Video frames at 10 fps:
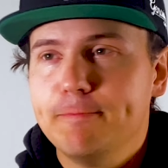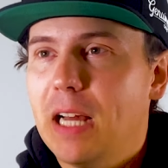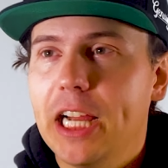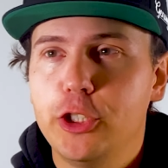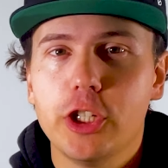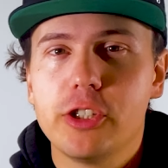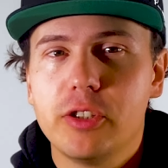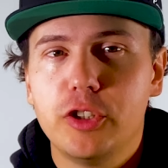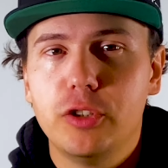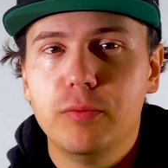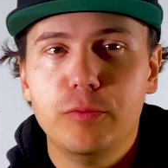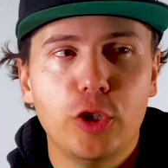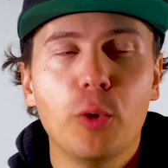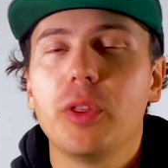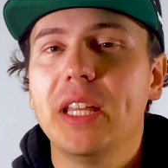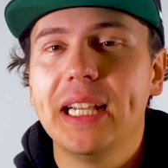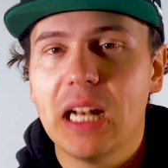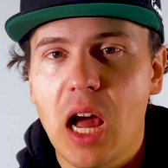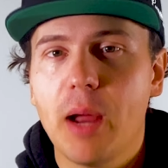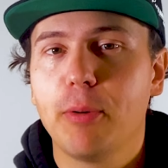I just don't think in
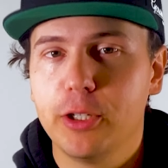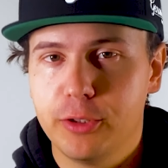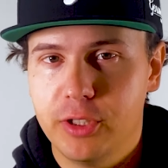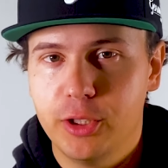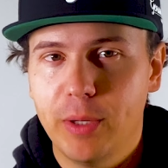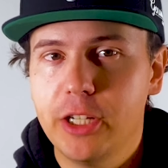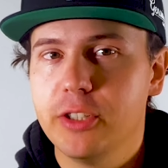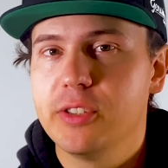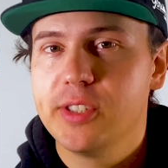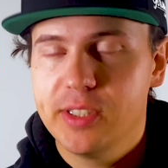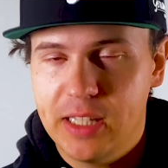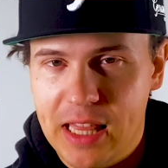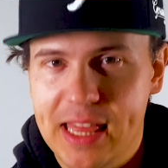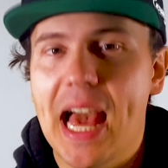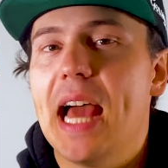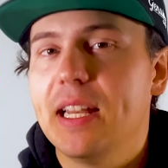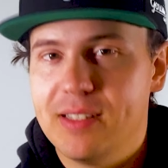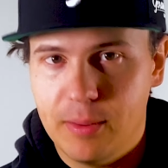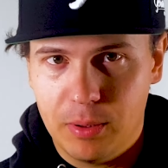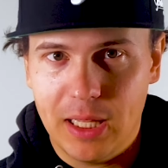high pressure situations that is
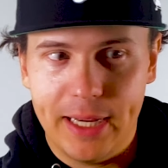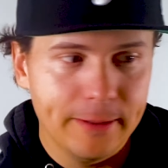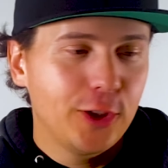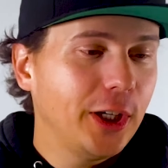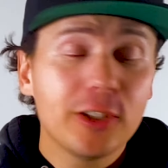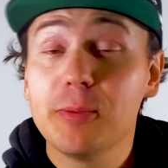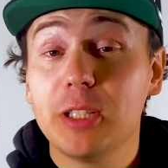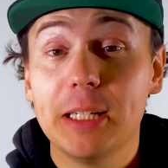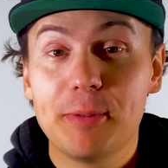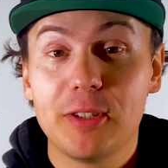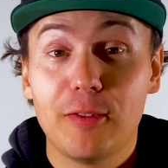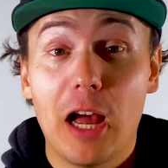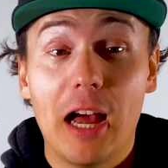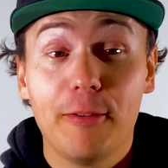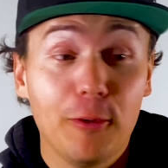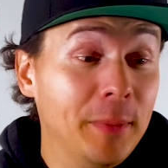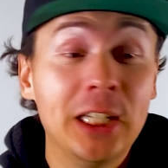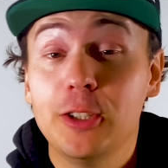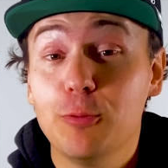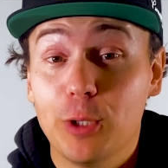the play. So here's some clips from me
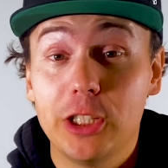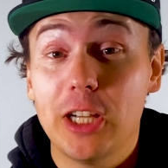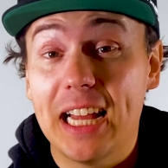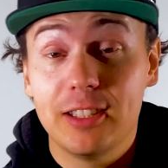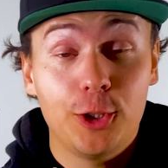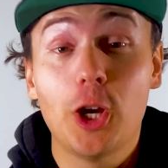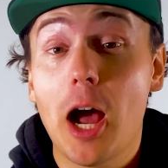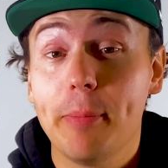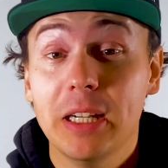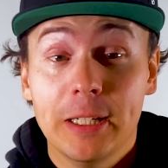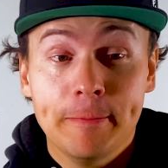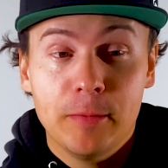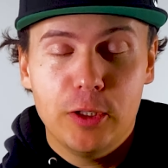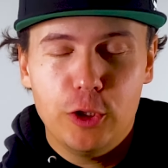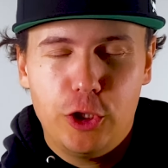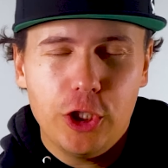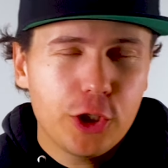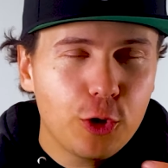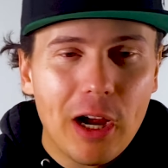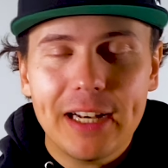and Rich at the shop, just
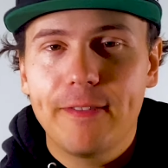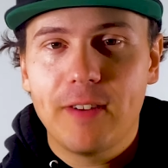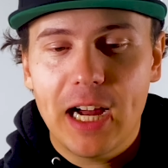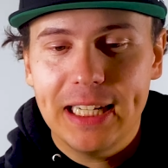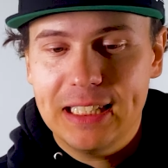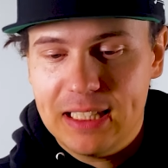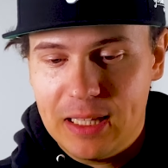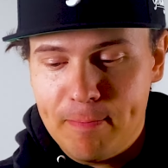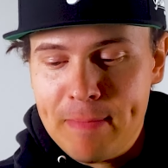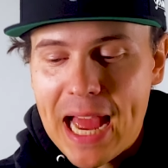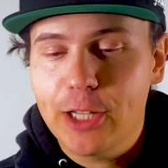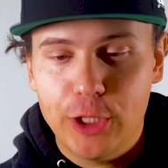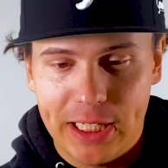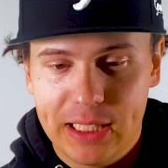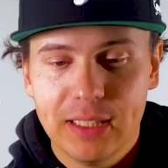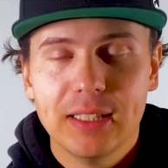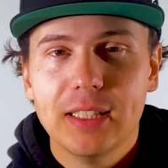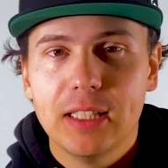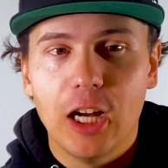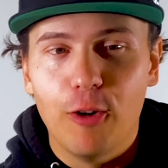trying to find the magic
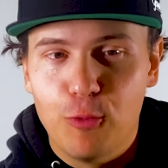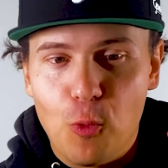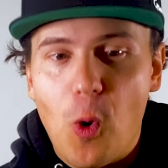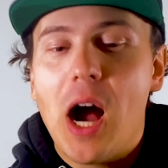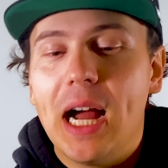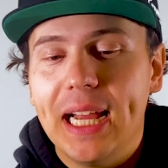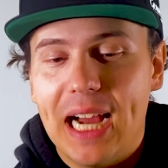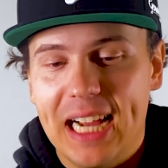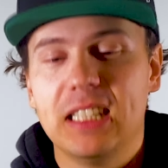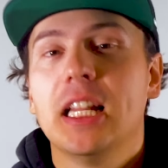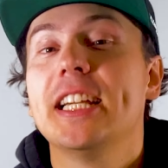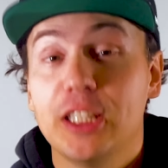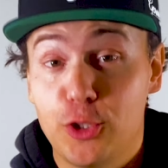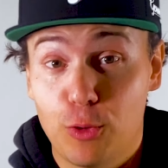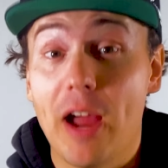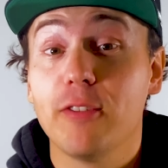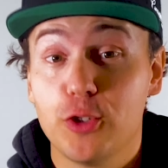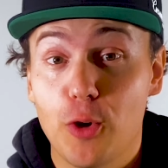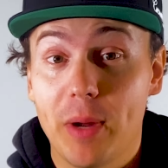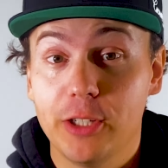of why I like this driver
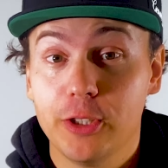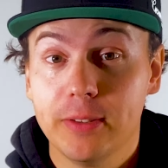so much.